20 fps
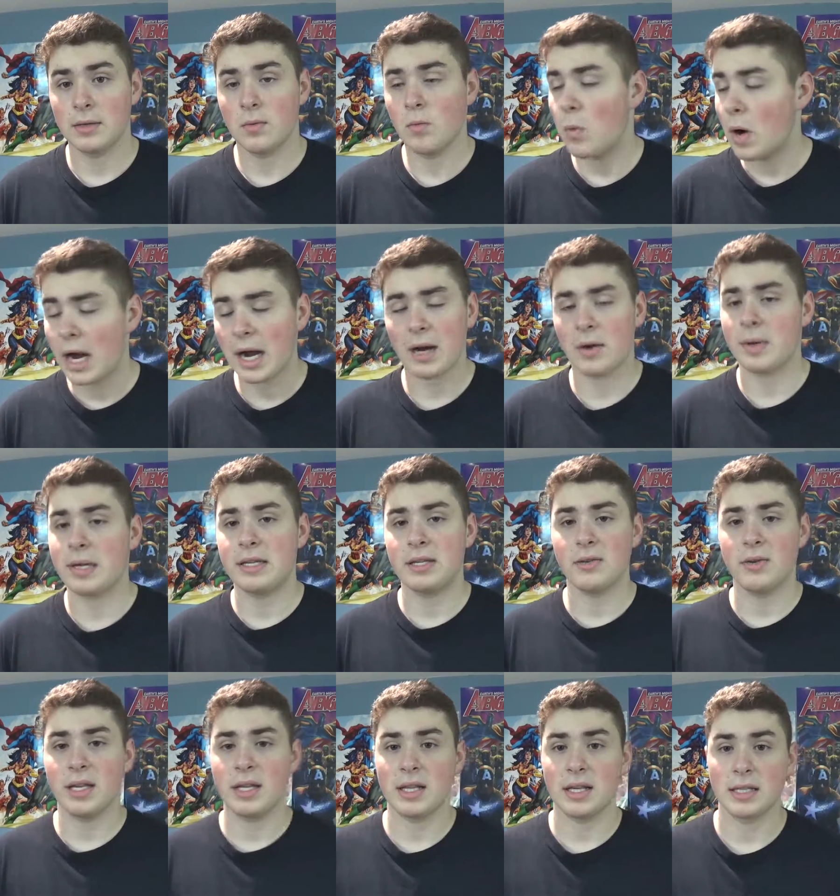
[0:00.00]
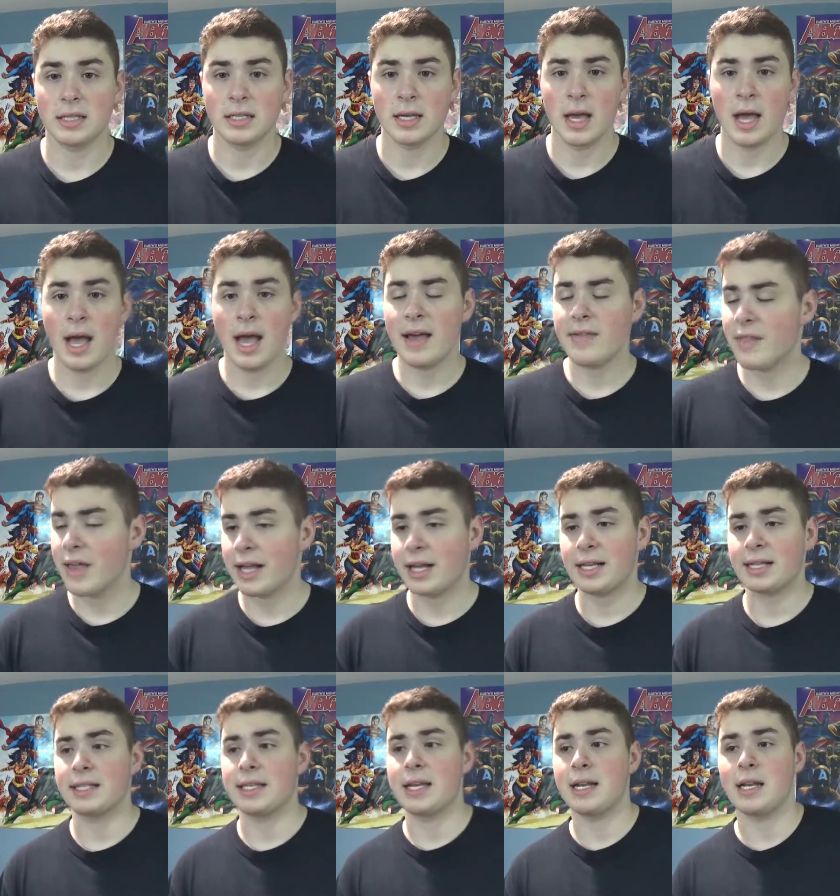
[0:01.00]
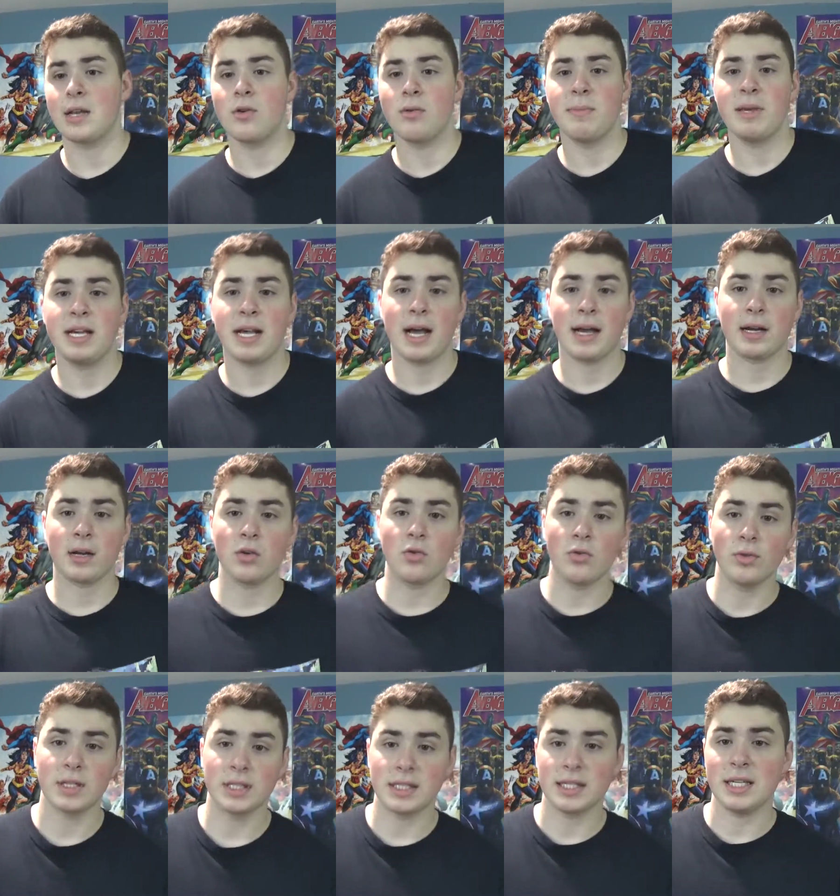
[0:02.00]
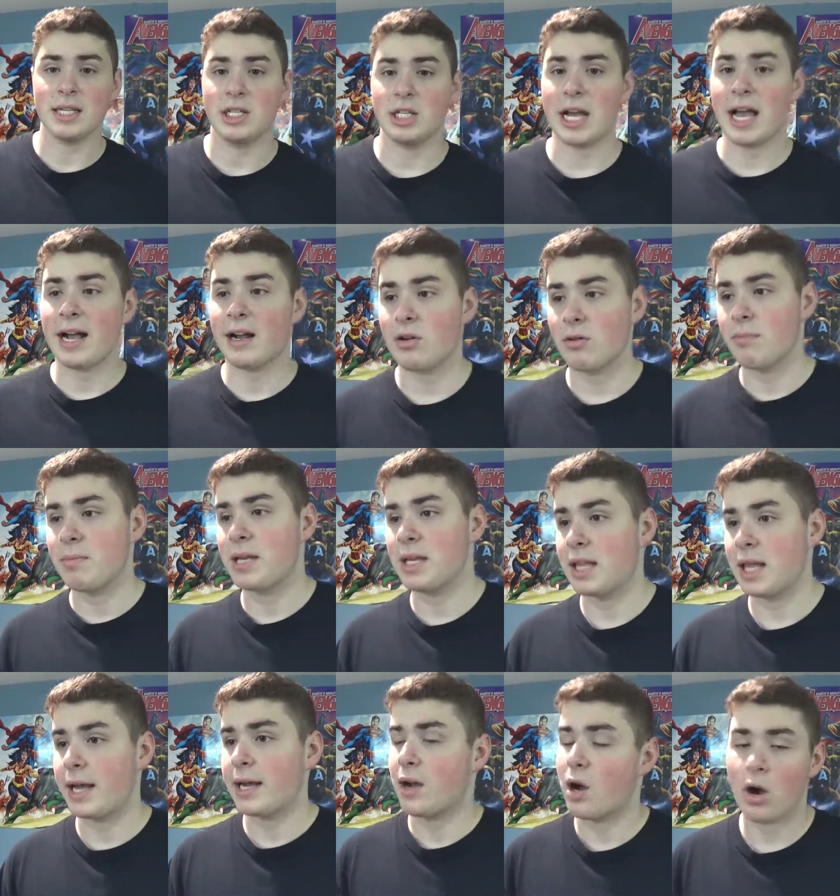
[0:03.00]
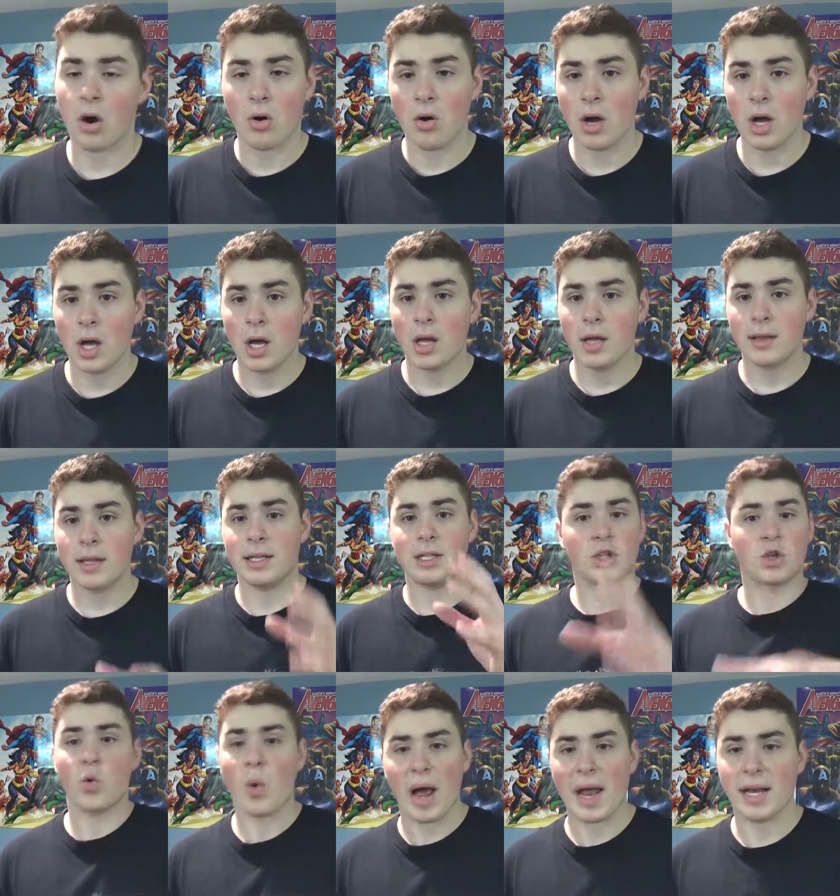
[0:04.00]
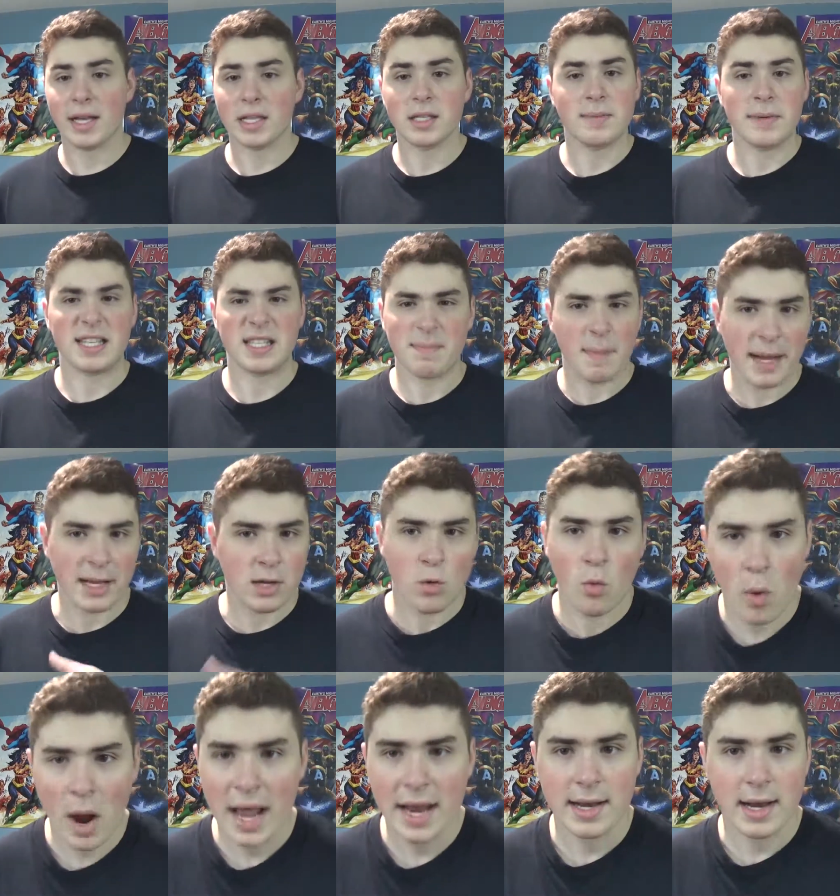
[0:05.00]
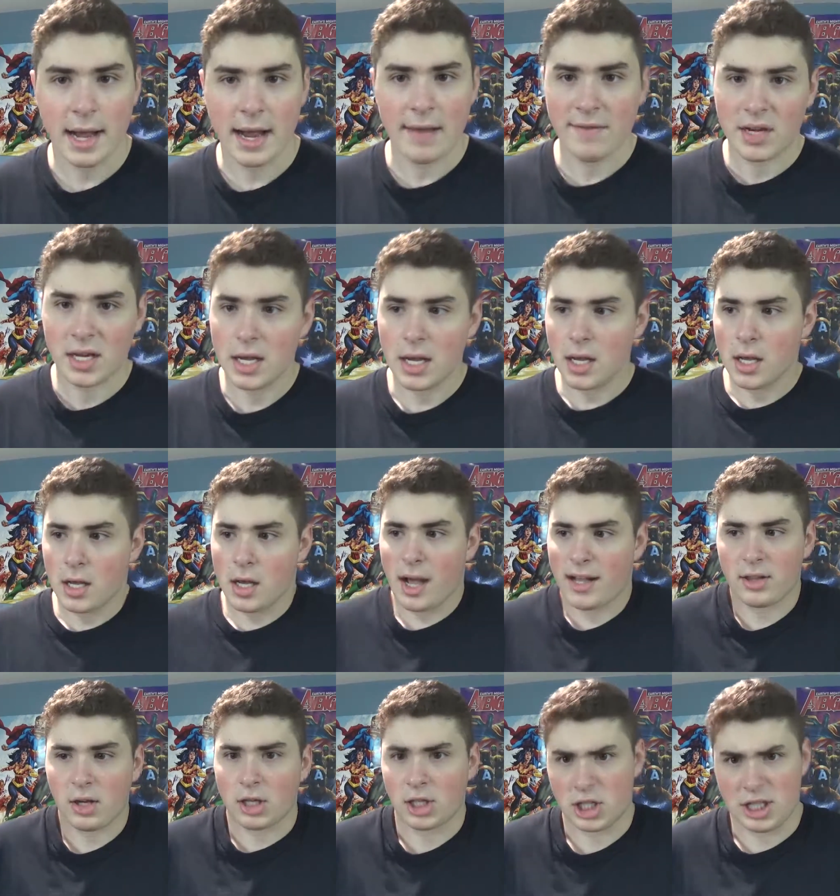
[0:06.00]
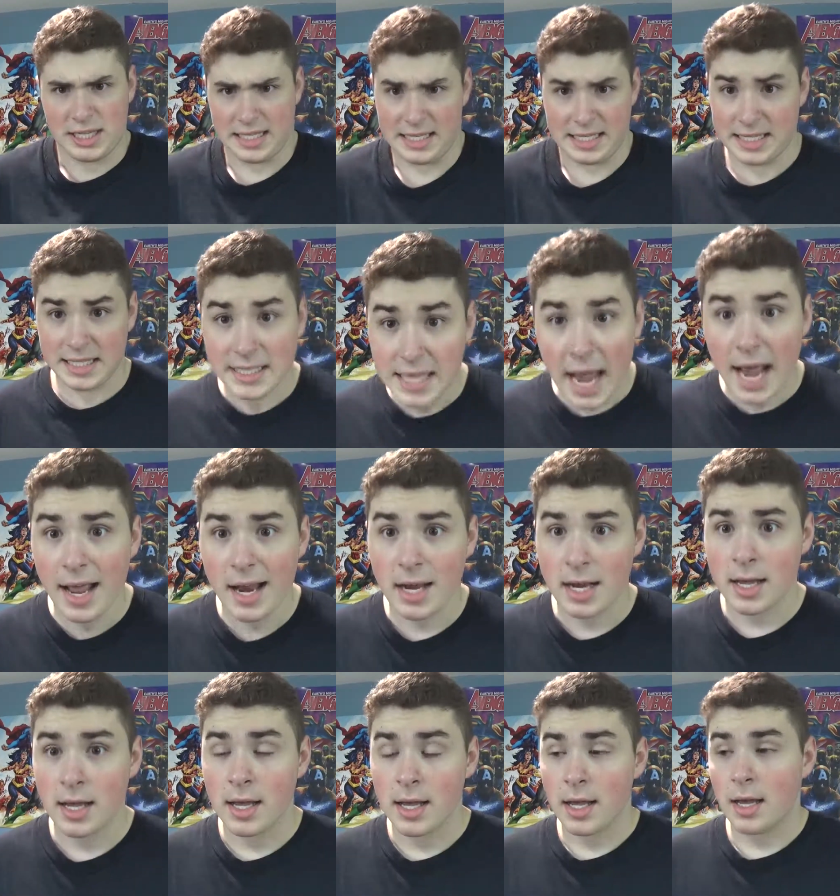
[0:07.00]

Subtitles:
Why are we doing this? And like I said, it would be kind of cool to see Jackal be like, oh, it's Gwen, it's my Gwen, I thought she's dead.